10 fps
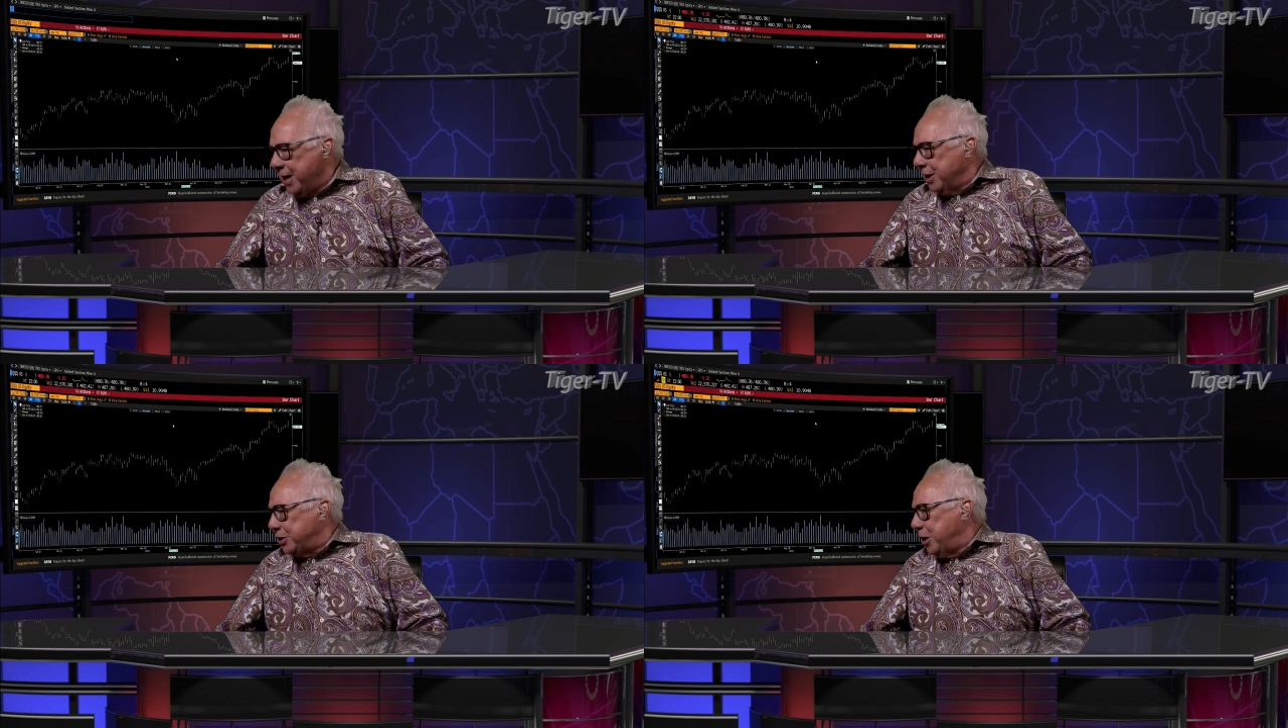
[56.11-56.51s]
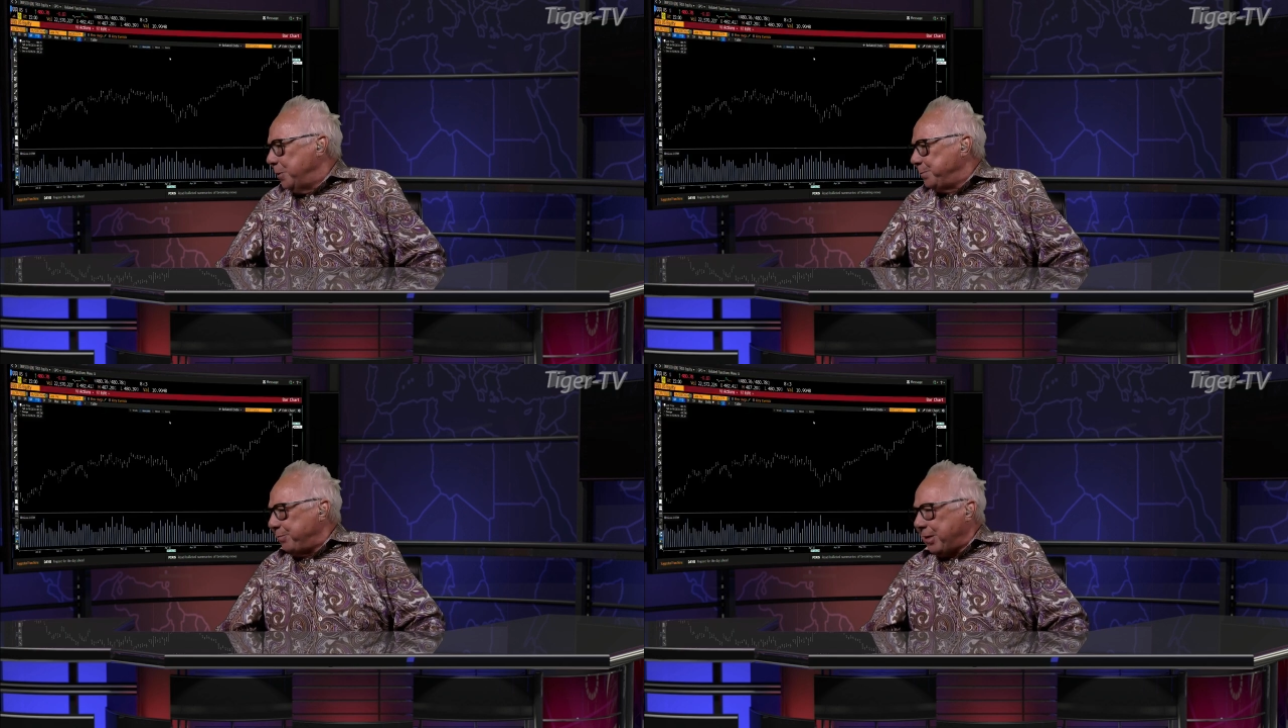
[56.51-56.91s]
So,
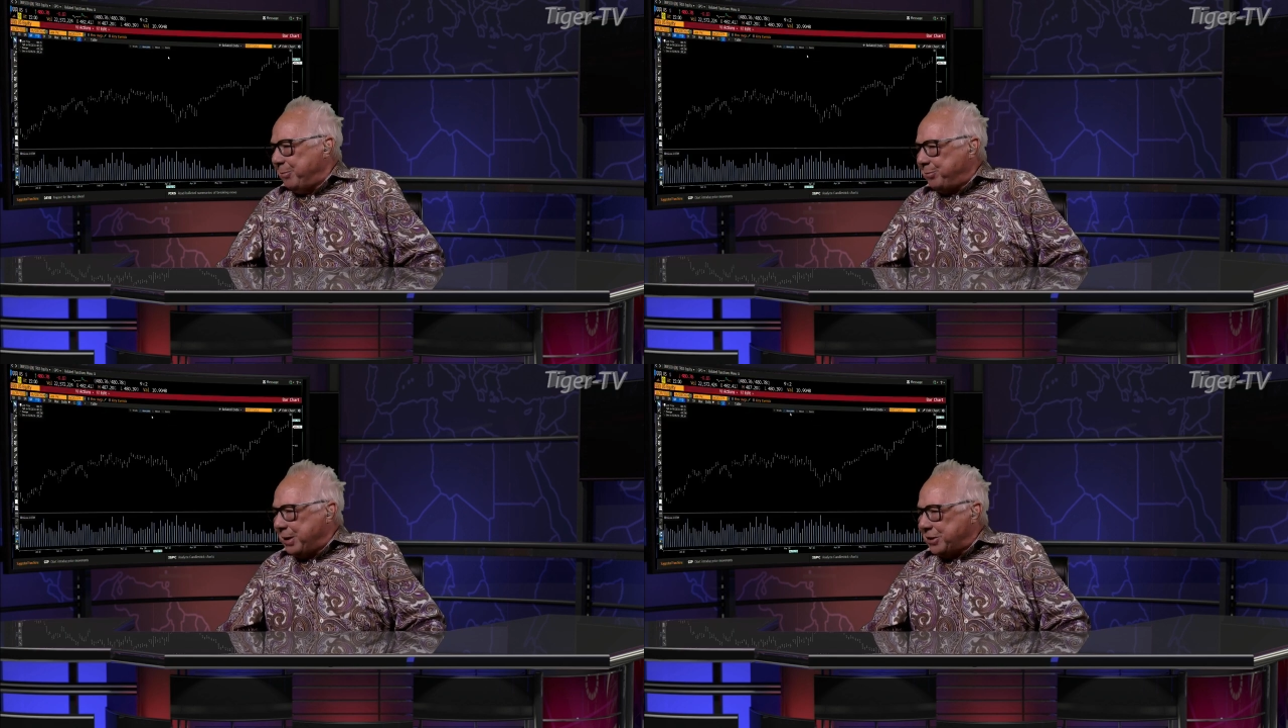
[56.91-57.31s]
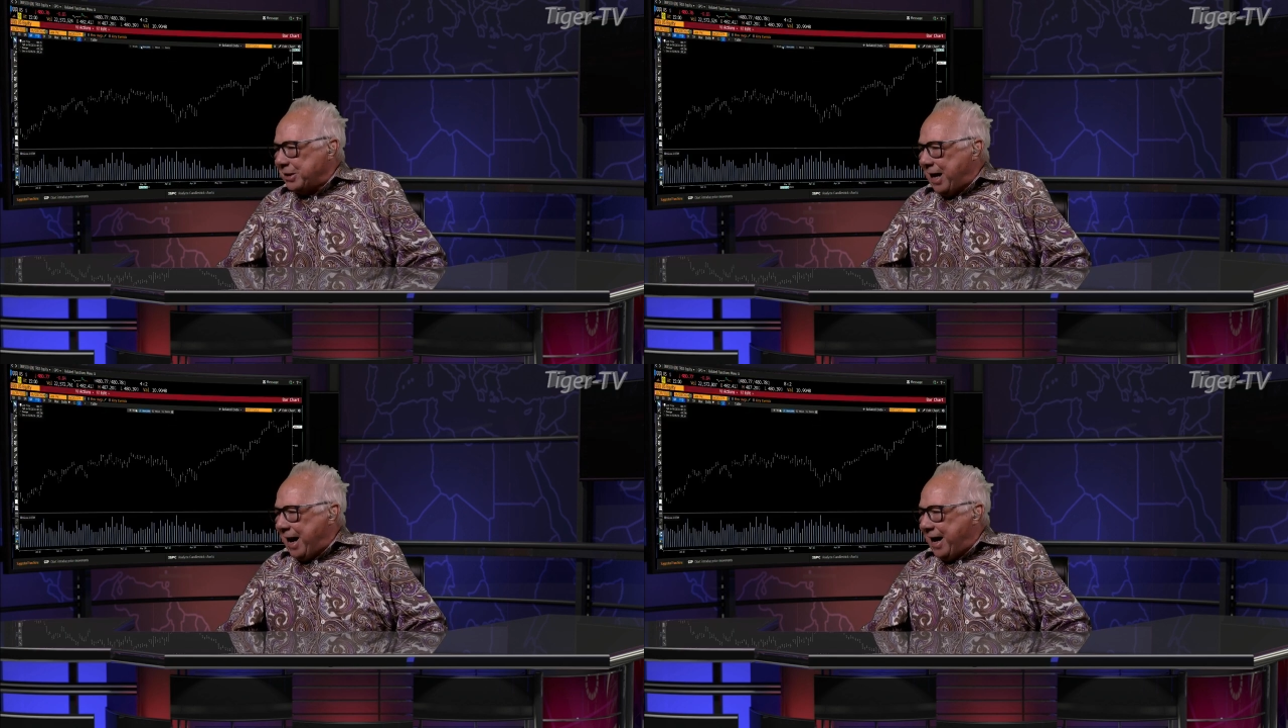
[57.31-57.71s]
picture the
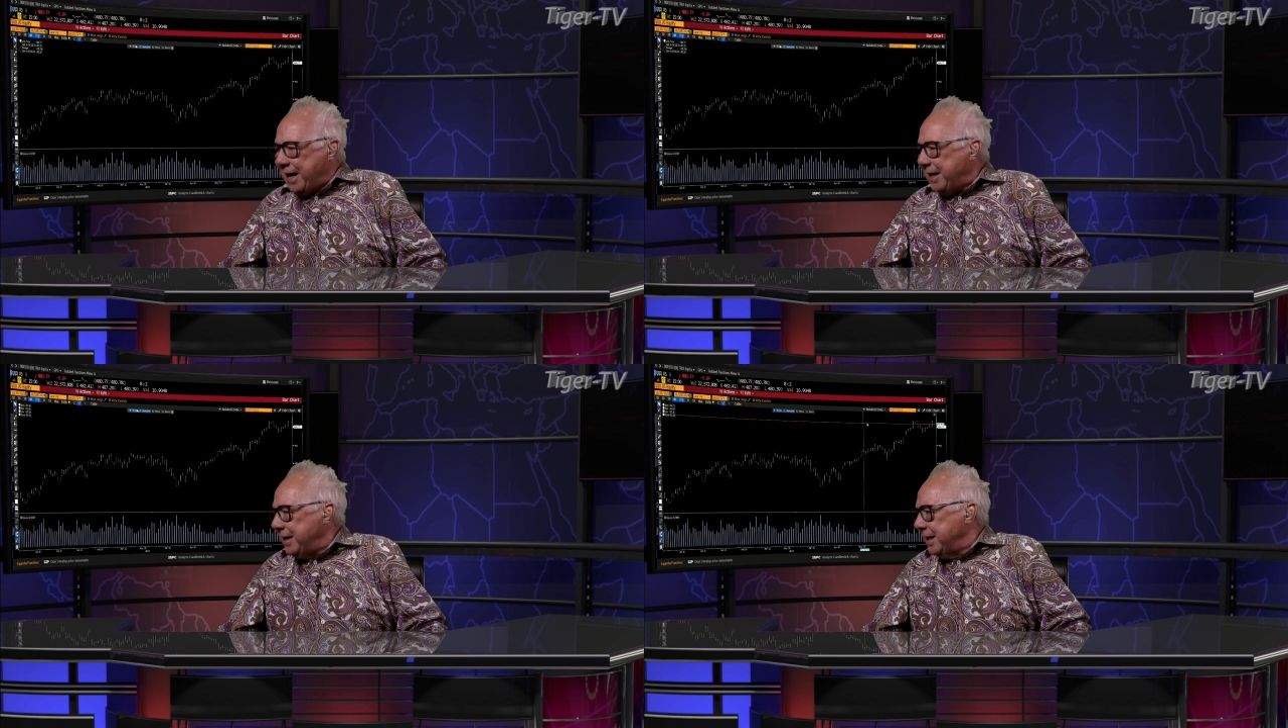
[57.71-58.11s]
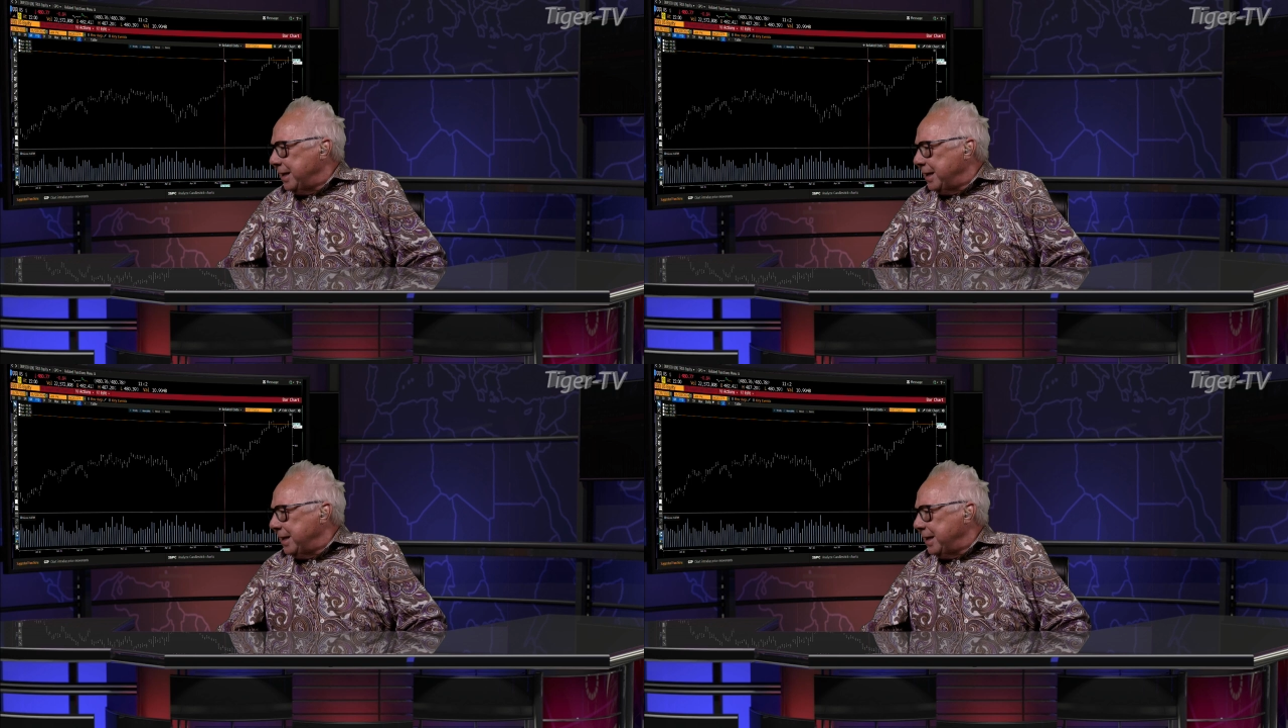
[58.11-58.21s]
high